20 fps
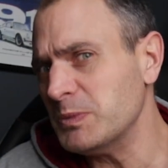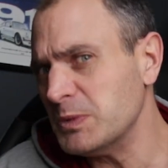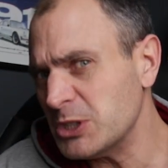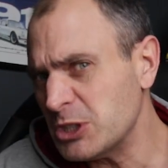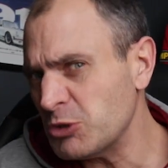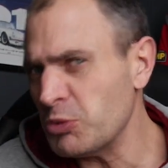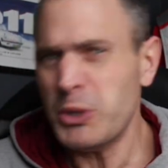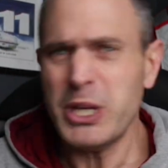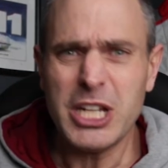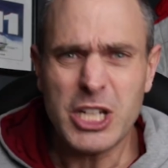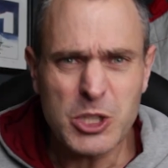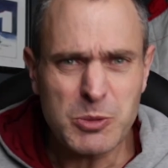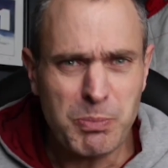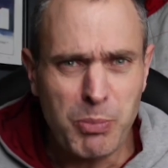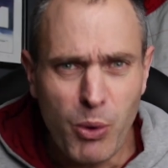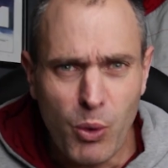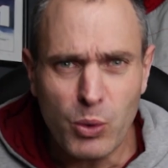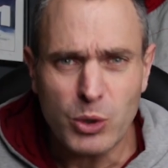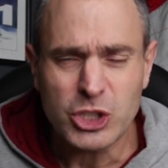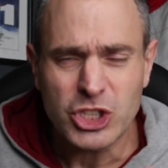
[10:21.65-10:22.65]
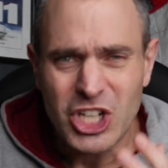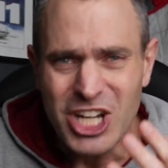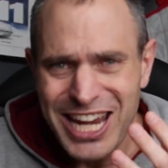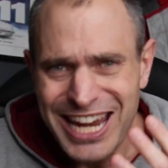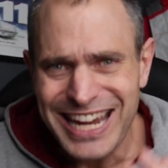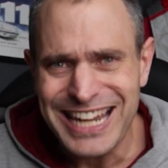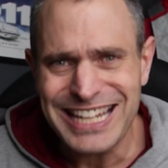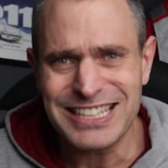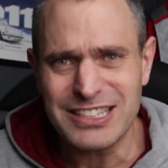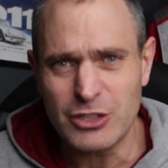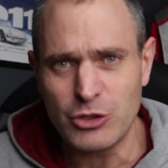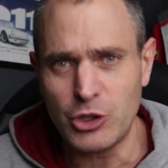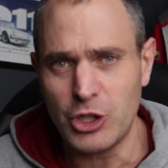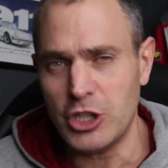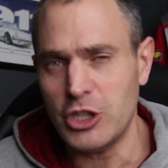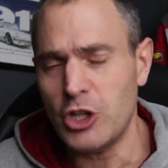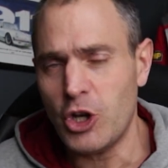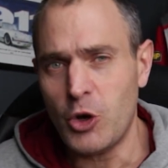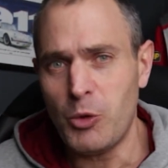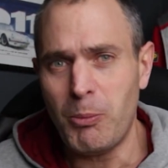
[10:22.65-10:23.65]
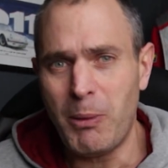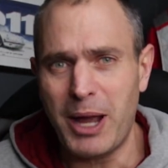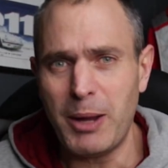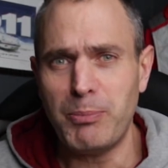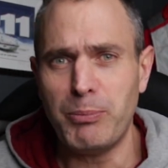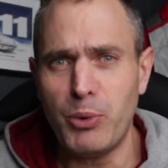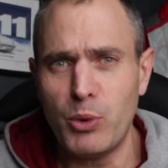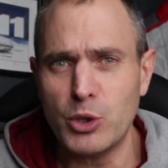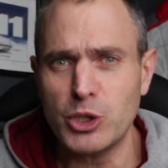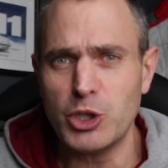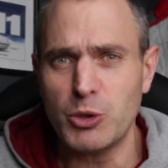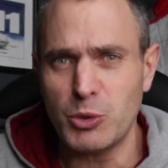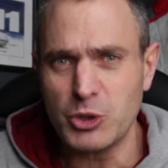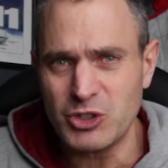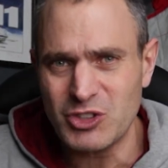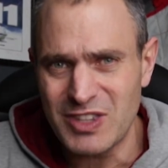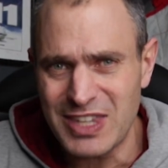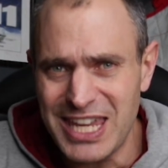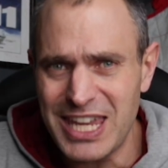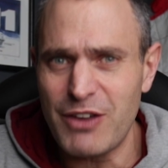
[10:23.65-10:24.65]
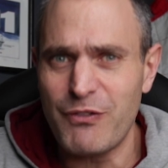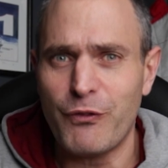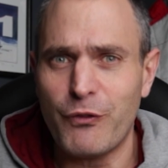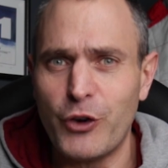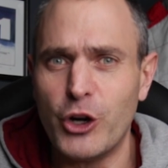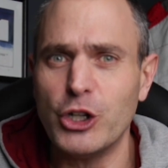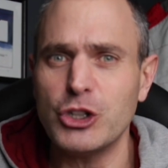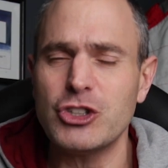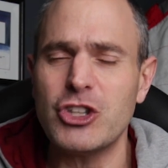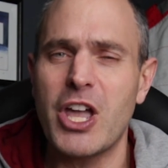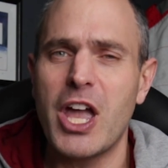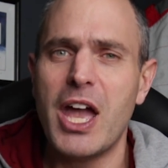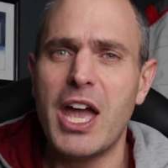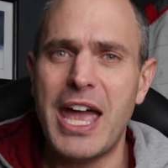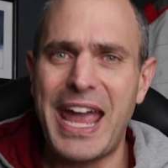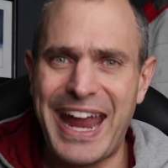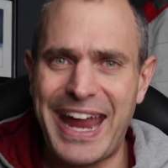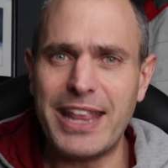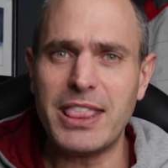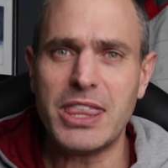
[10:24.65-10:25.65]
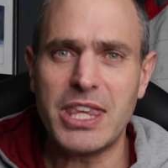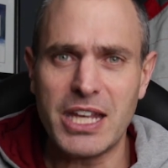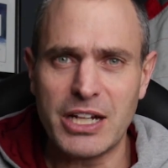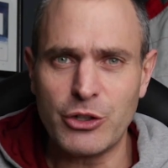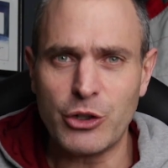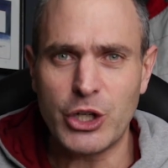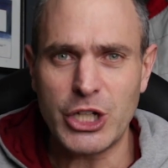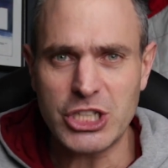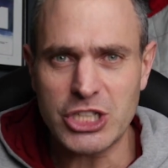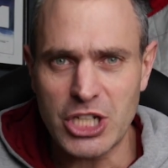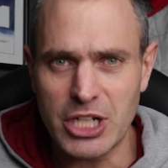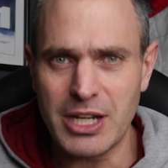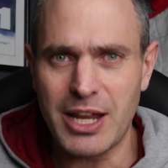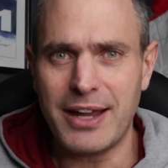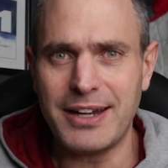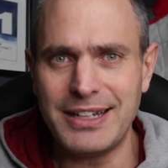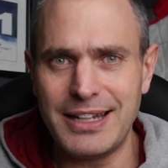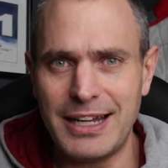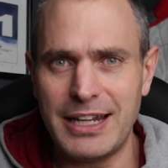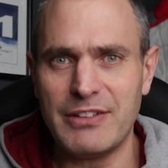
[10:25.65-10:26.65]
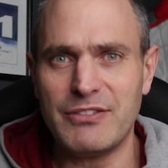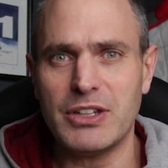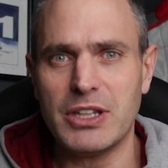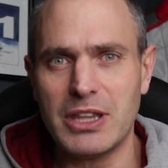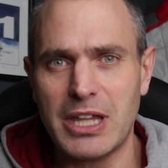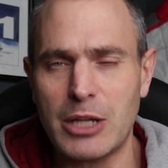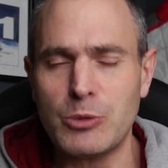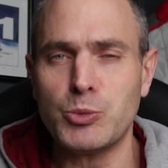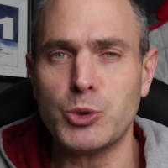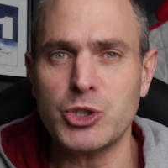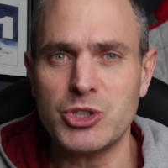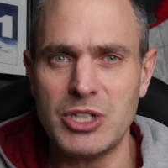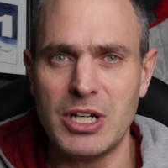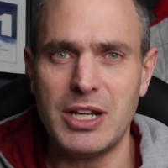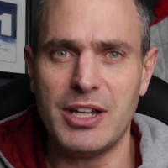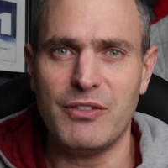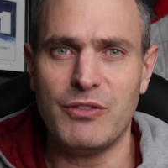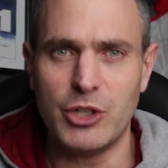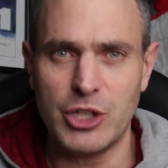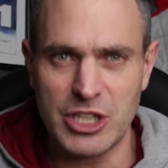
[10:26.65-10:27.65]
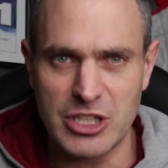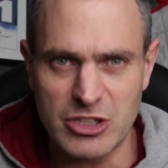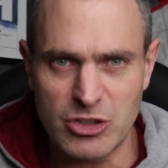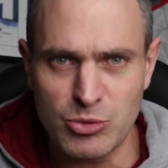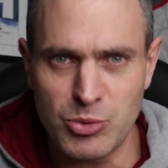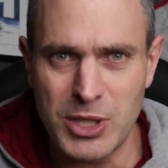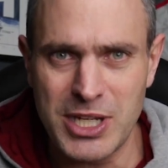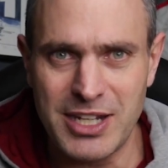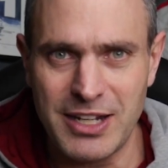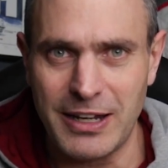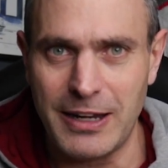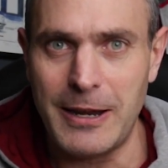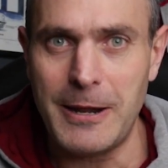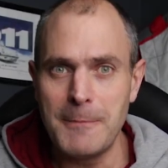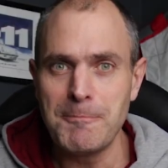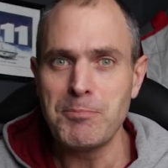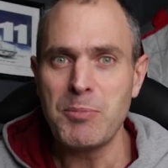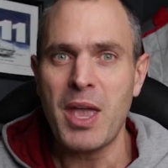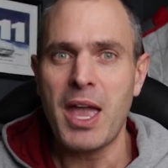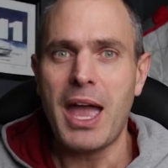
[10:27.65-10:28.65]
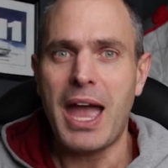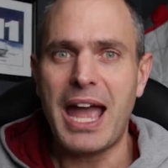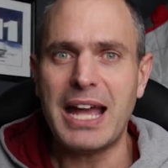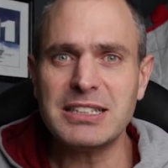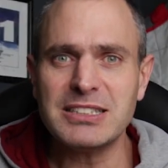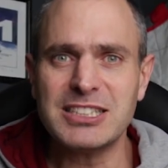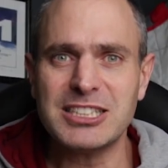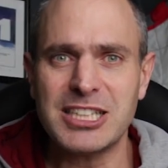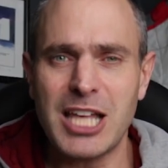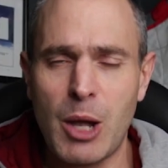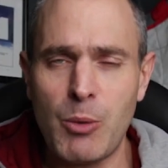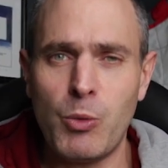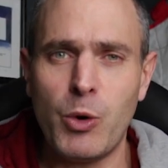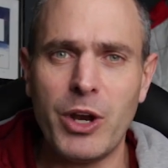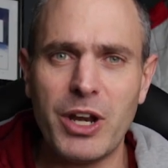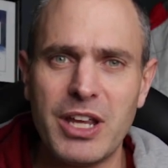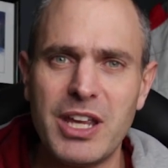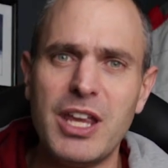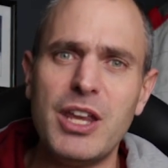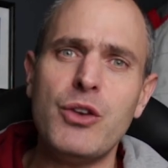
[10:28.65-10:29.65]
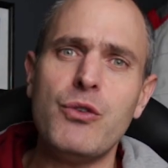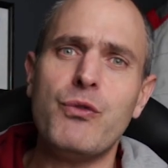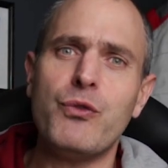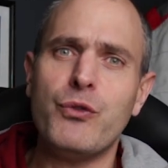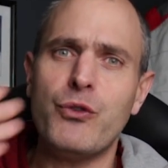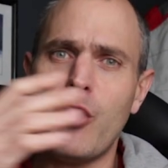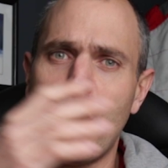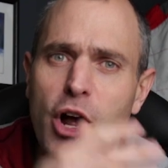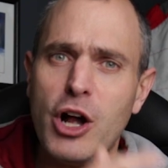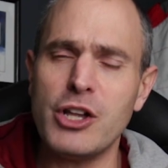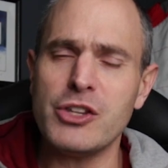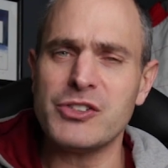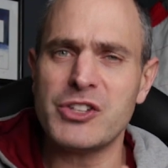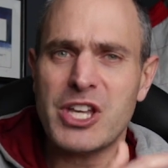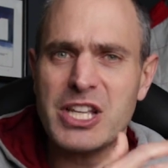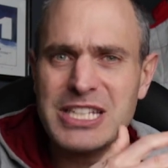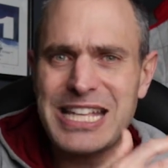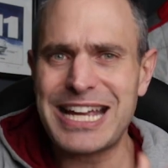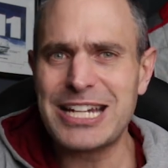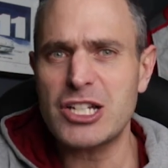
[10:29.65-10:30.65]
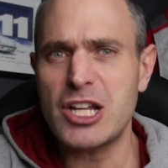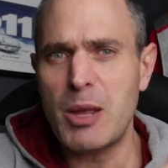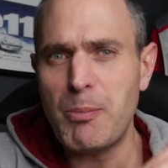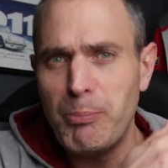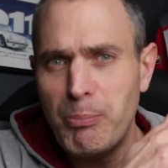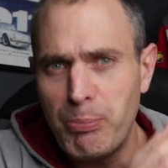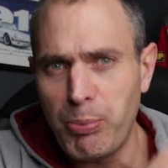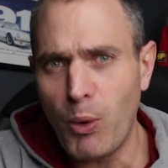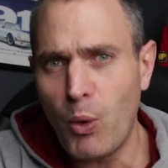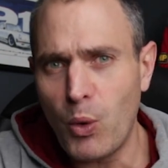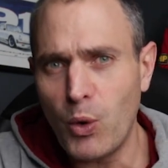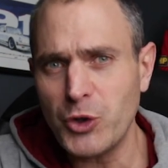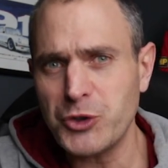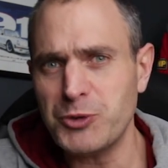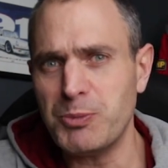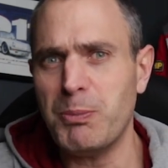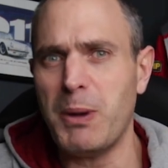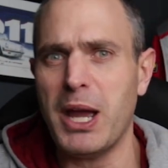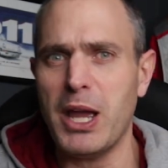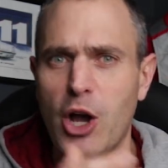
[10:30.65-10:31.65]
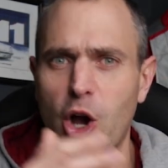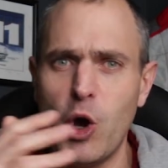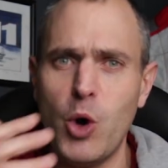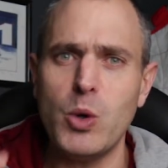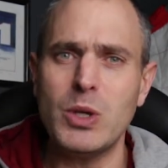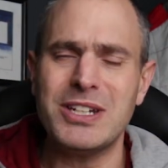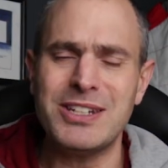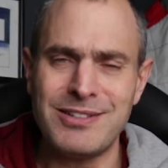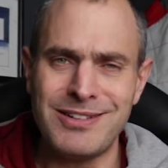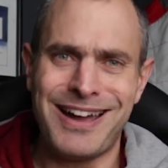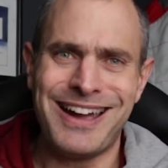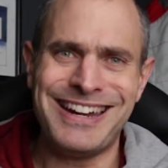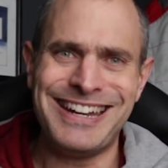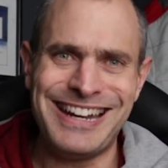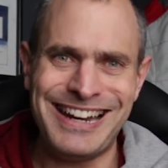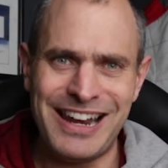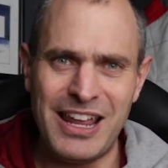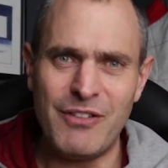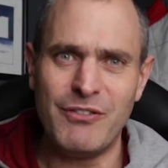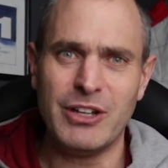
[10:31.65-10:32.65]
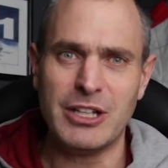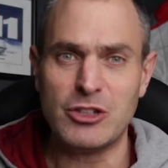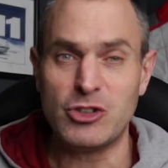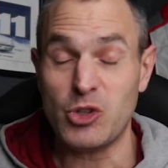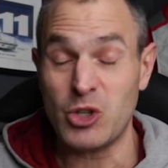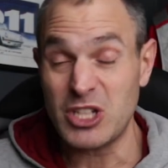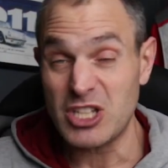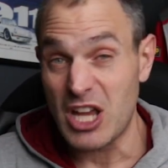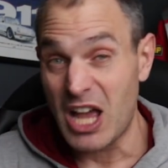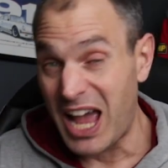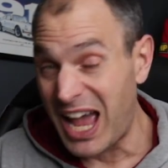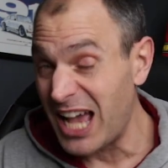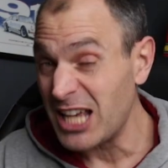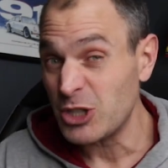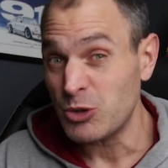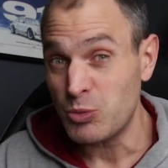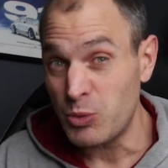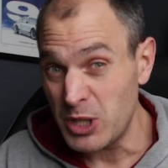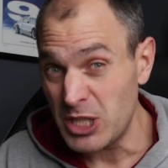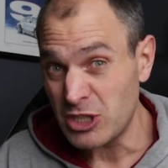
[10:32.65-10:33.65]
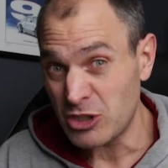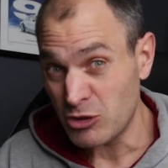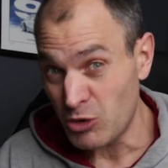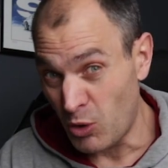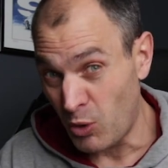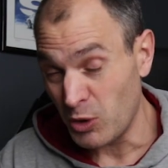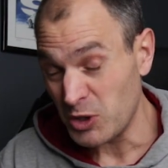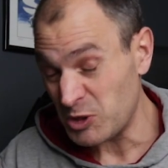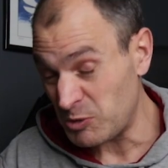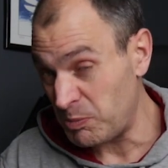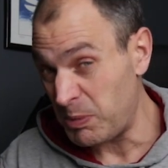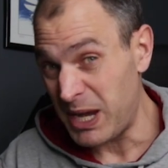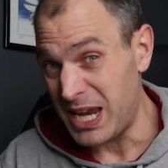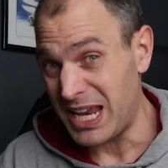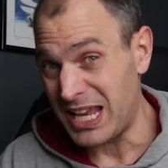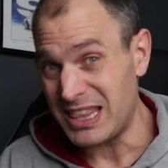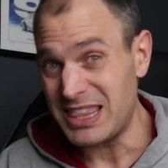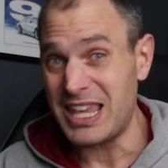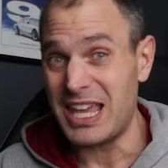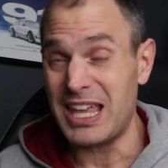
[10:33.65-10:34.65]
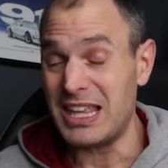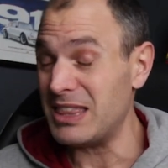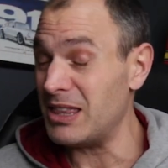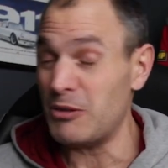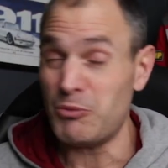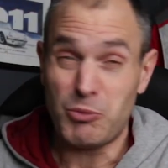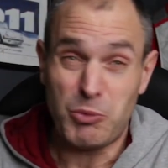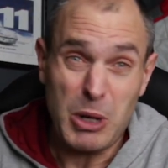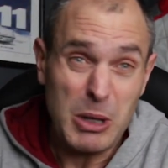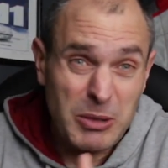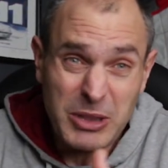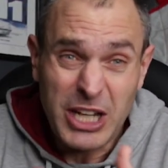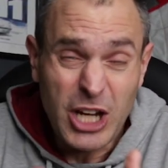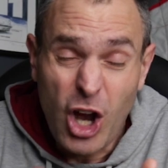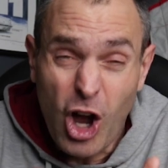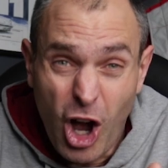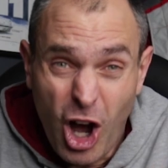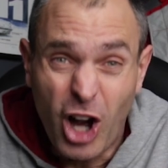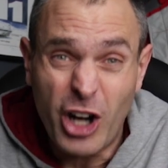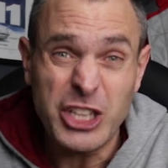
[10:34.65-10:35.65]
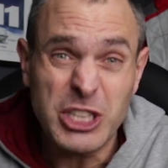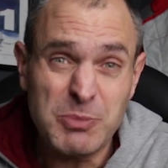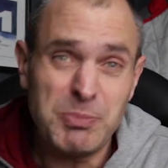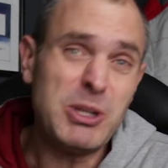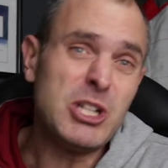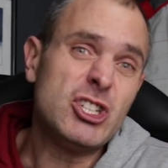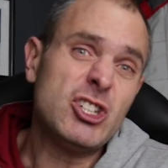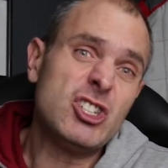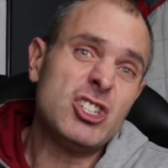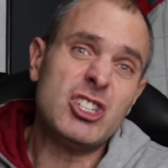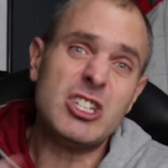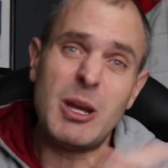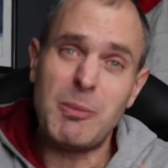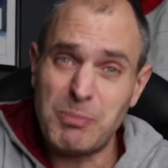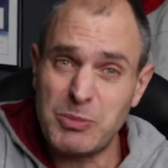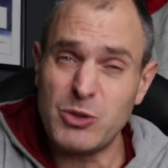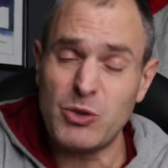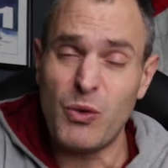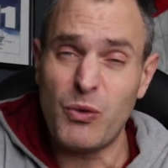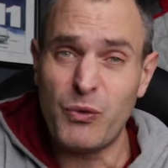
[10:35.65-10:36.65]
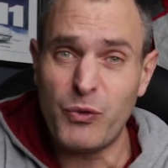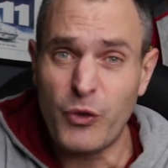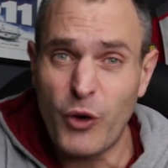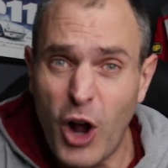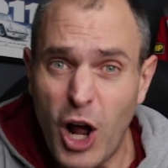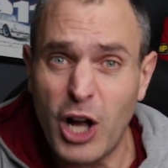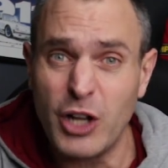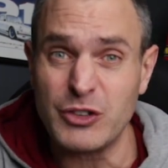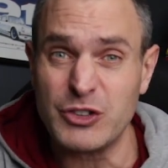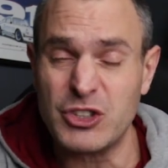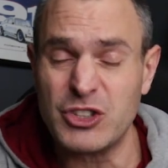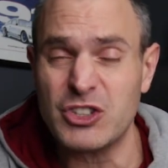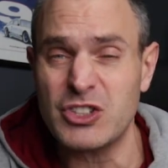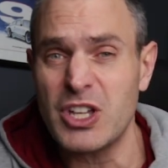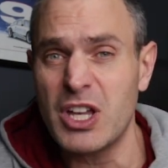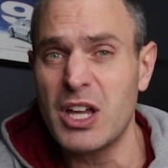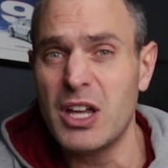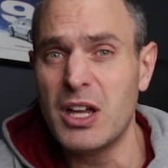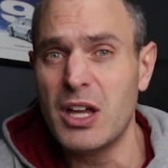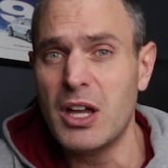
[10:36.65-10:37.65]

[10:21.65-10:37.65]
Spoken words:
Swedish Porsche history. You know, my Porsche was the first 8th generation 911 that was delivered in Sweden. And someone in France has actually bought my old 911. So it's as we speak, the car has been shipped to France.